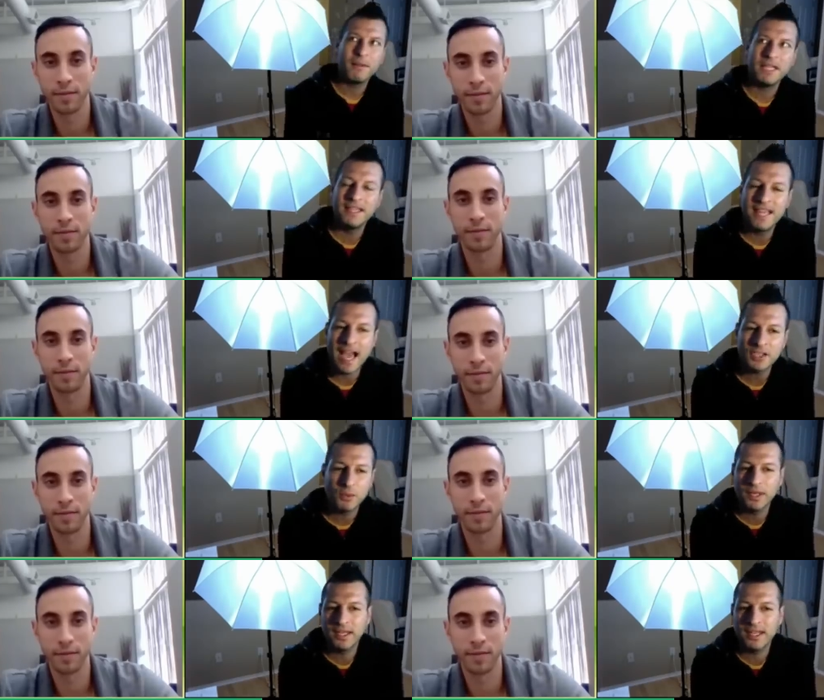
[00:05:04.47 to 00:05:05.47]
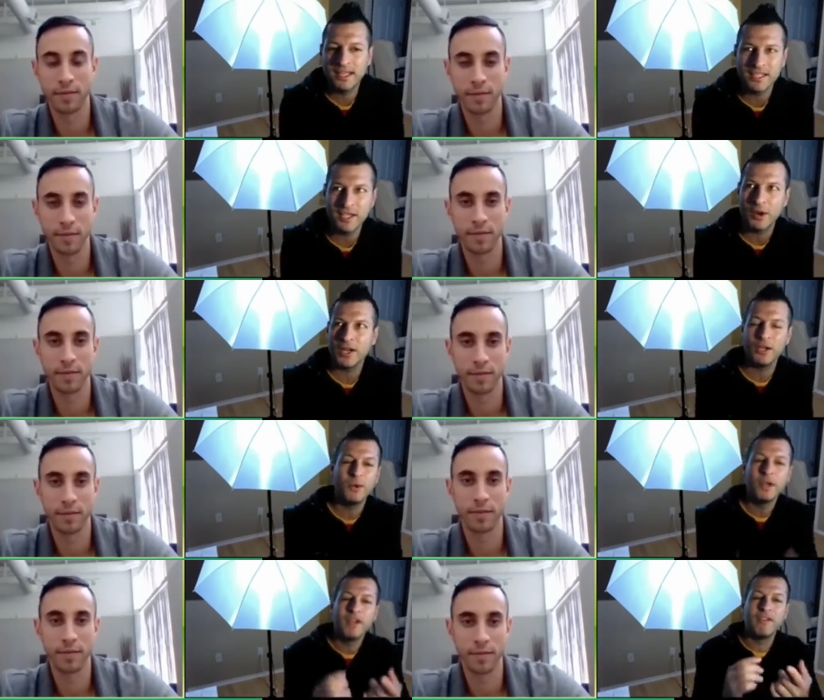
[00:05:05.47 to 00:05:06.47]
Speaker 1: that's what it is. You know, I knew
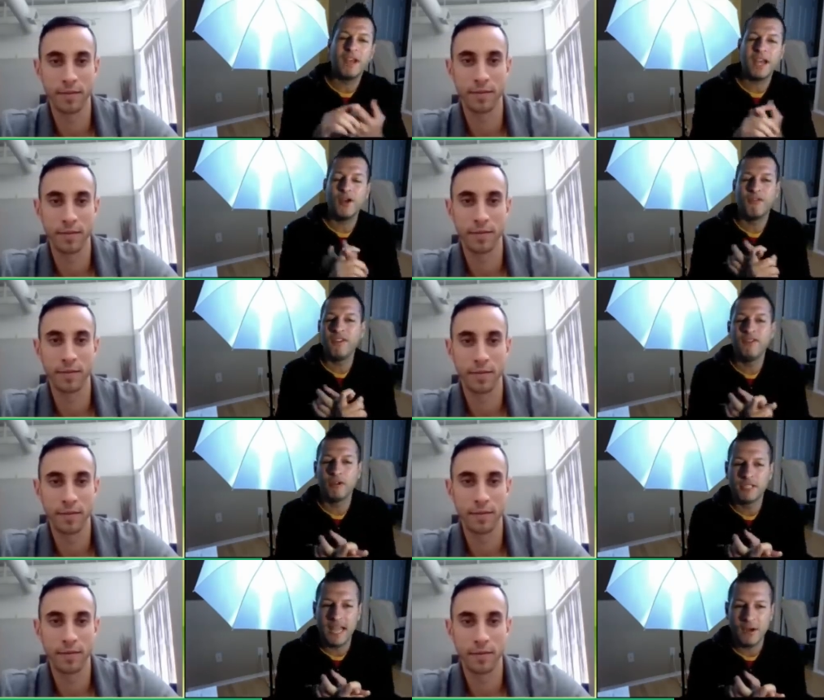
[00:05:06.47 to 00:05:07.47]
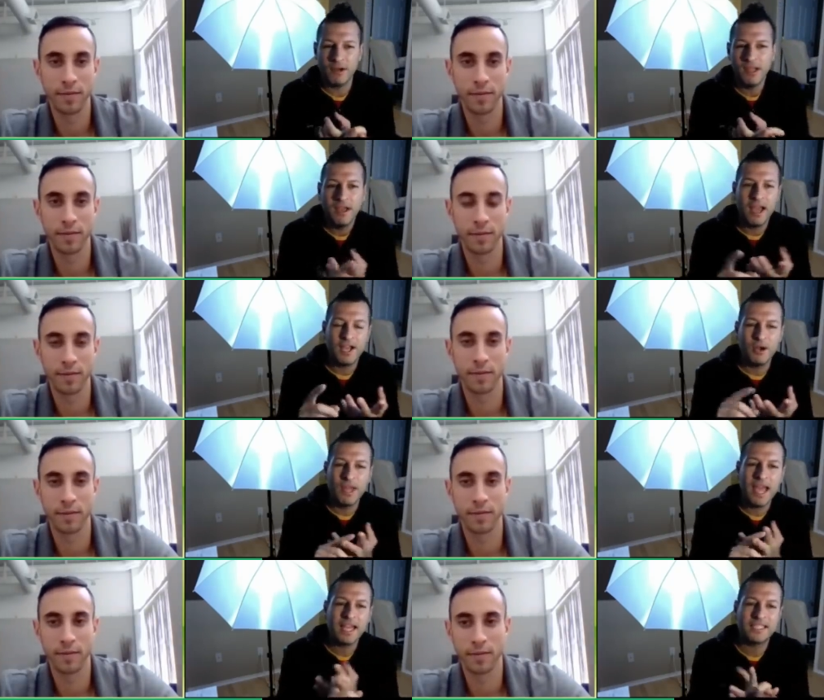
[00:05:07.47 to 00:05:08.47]
I know Vivo's down. I know that
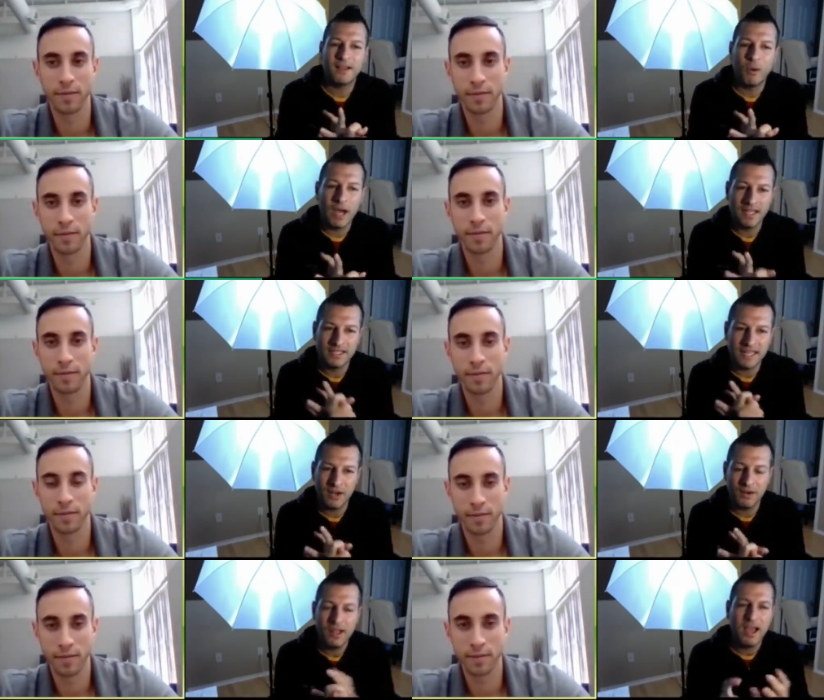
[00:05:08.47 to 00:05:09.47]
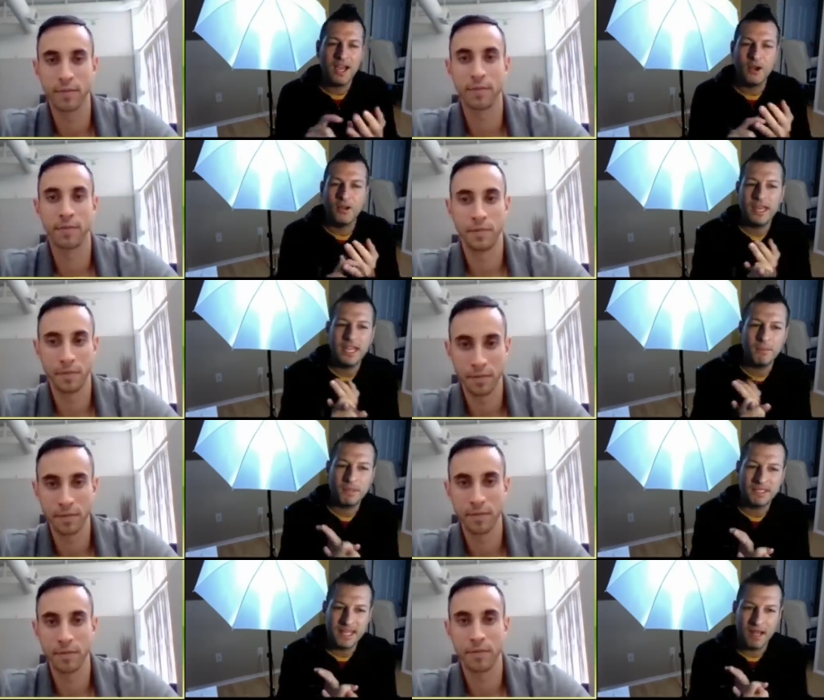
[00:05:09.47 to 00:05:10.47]
XLY is down. I know that HIP is
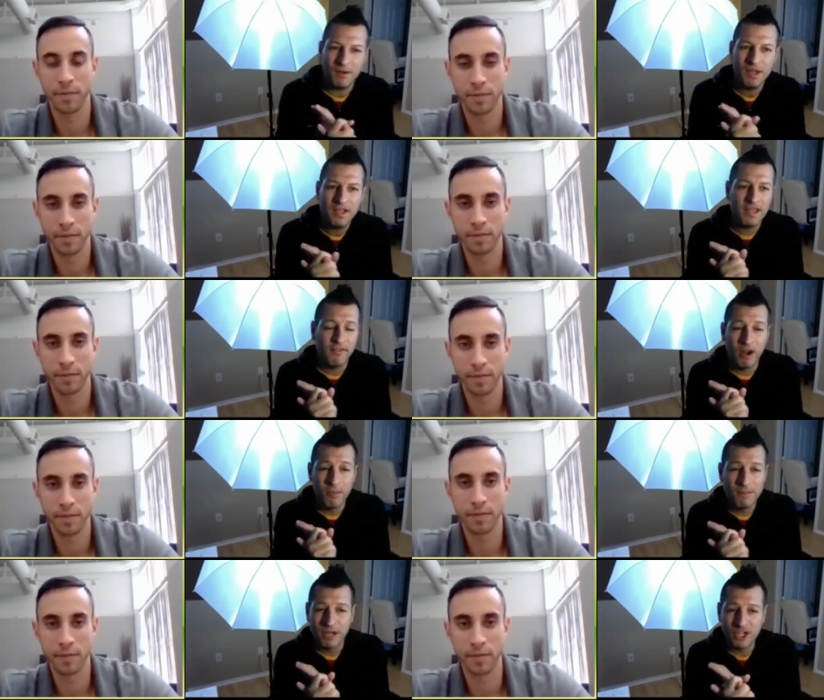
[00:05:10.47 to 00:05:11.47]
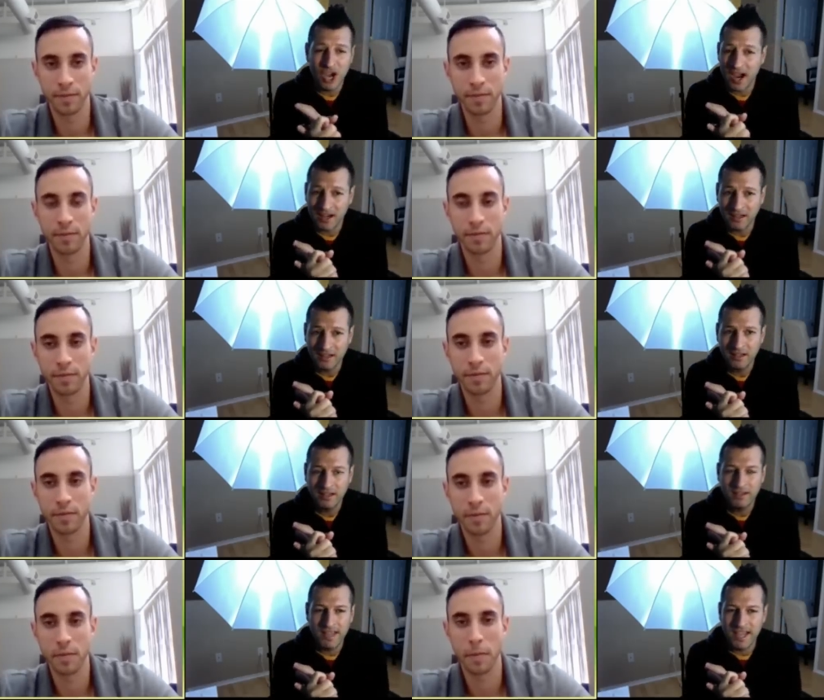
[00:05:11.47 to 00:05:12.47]
down. They've all been much higher.
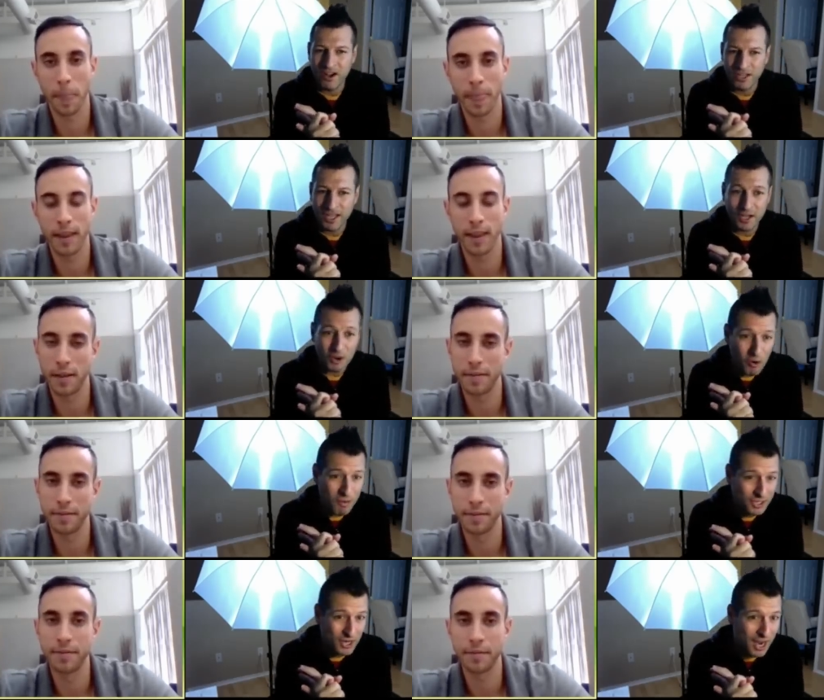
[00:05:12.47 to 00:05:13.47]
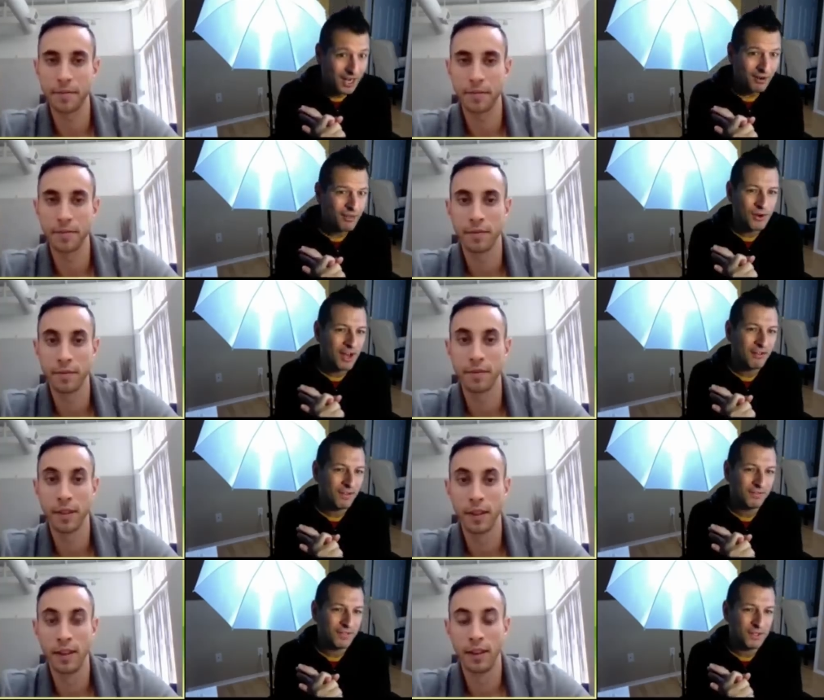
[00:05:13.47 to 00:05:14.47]
They all can go yeah. much higher. They're not at
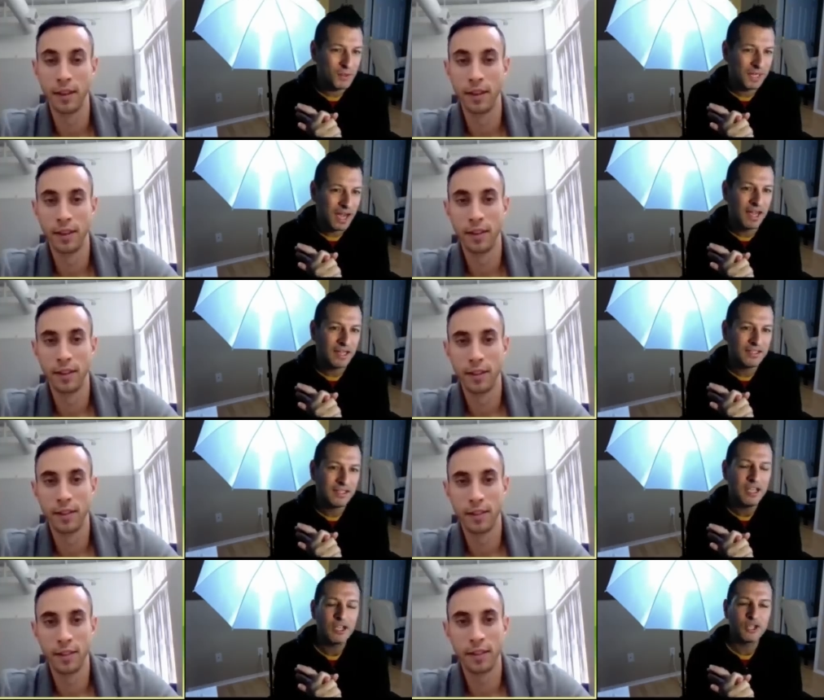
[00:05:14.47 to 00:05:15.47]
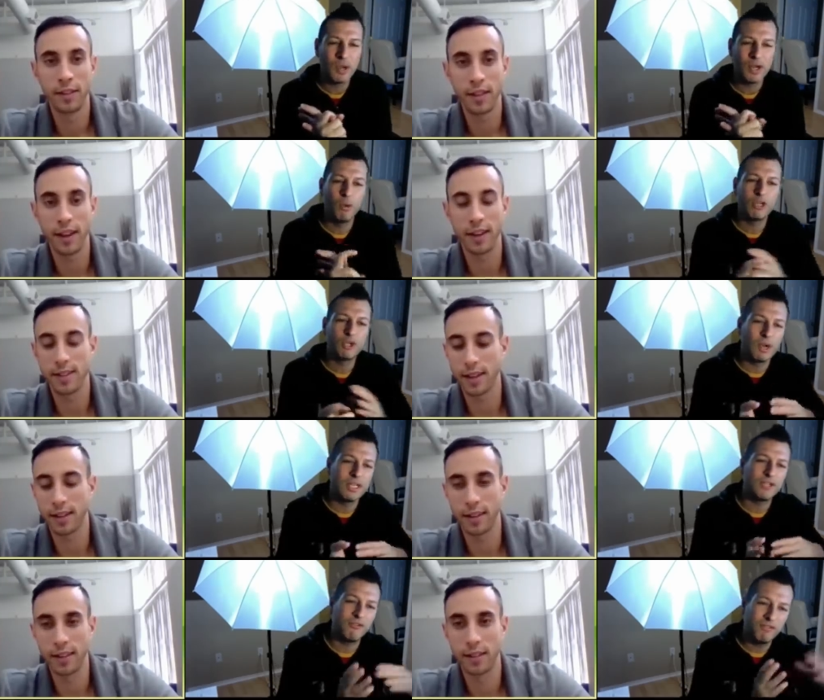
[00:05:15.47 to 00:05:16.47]
52 week highs. So I know yeah, which exactly. ones are
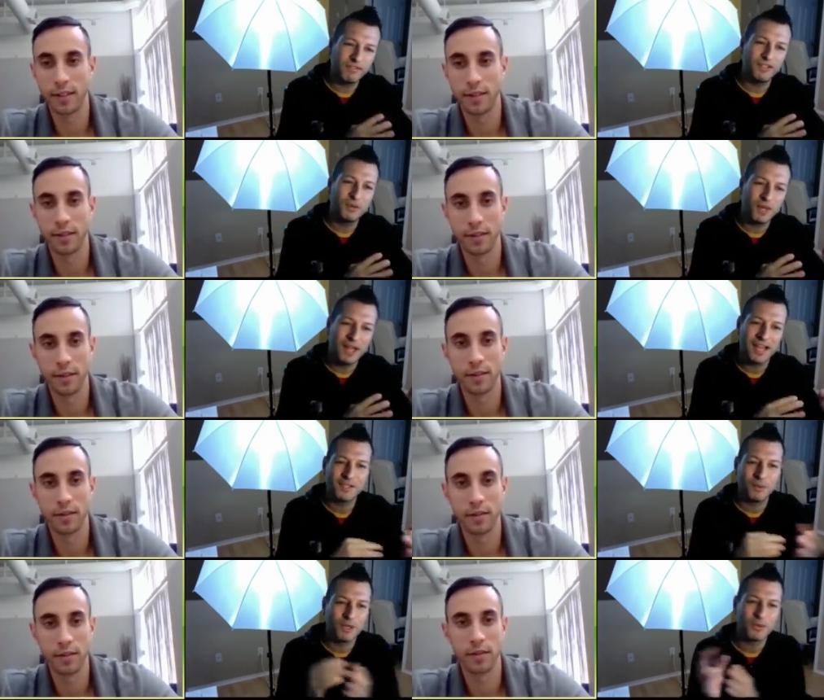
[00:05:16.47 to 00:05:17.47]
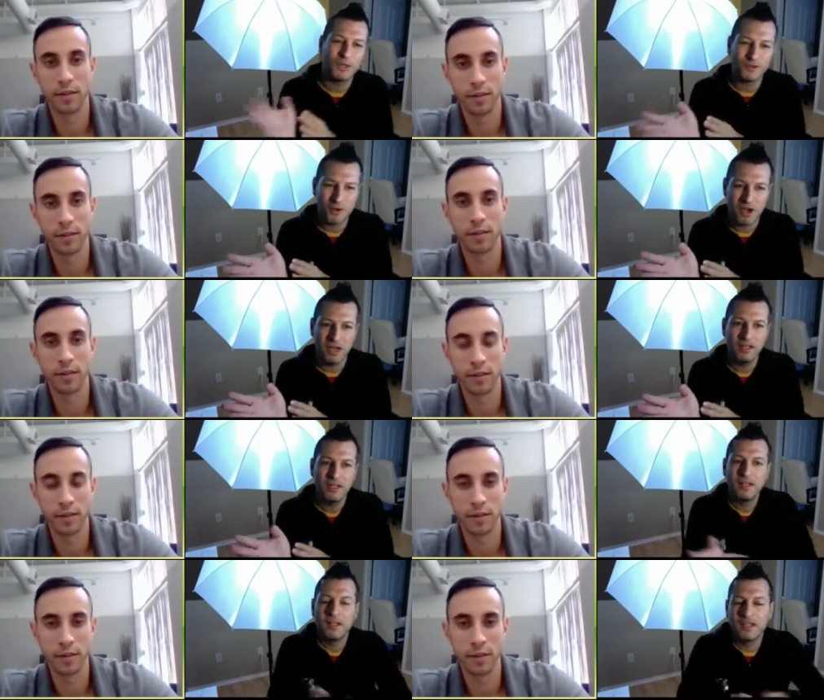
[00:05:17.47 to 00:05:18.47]
at 52 week highs and which ones are not
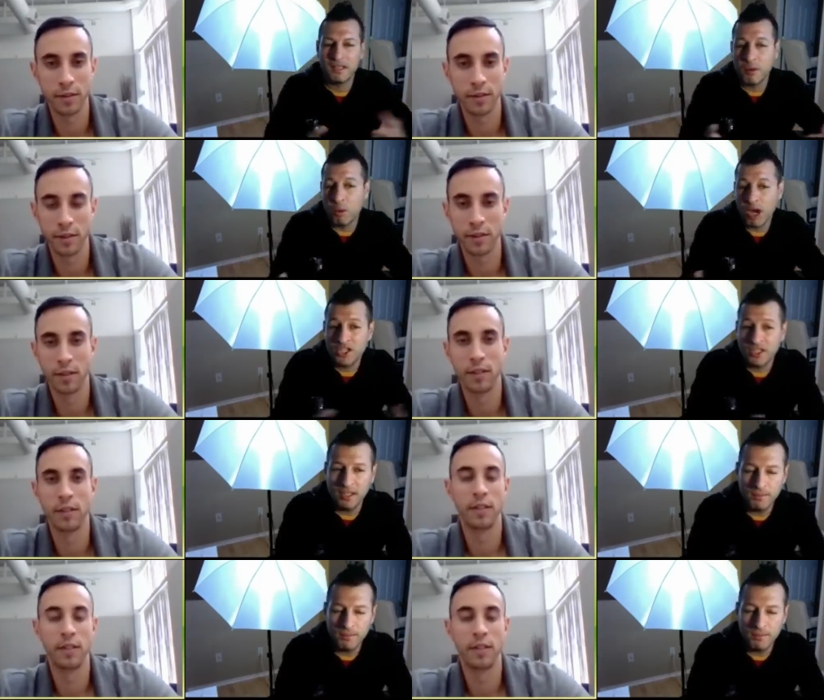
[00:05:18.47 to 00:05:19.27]
because I've been watching them.